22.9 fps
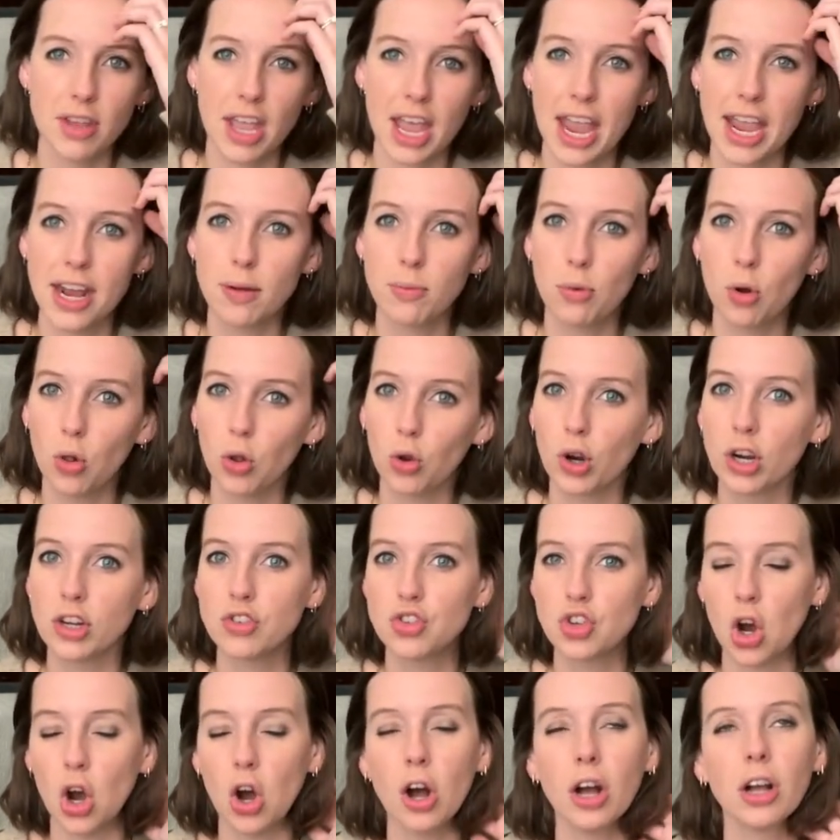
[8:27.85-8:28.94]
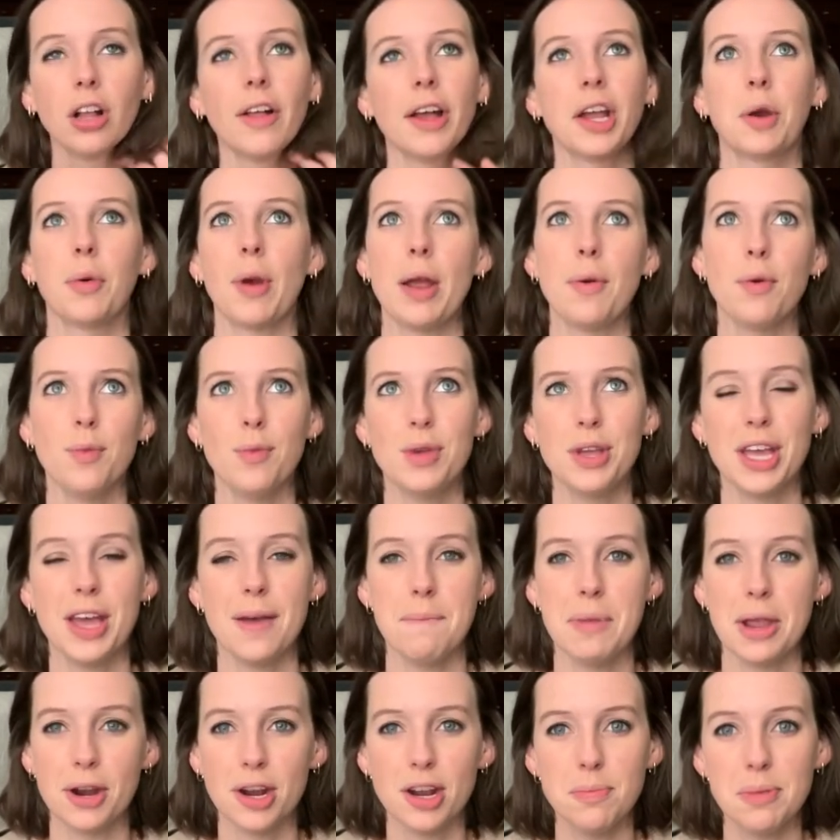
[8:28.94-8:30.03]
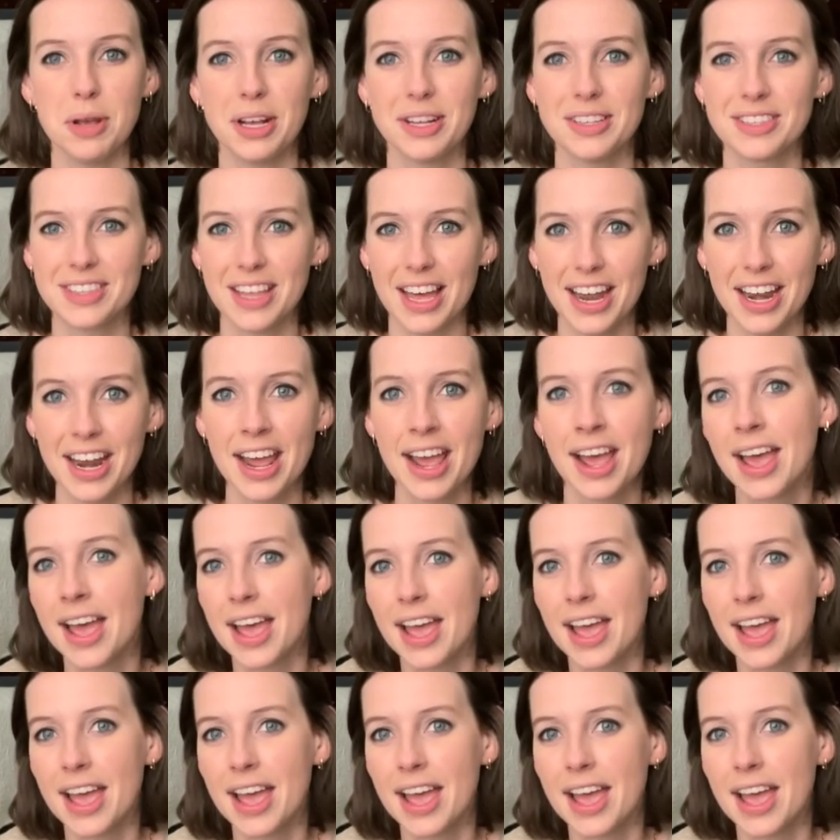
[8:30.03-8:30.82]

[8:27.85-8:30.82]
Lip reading: animal or a dog like right when we get married, because then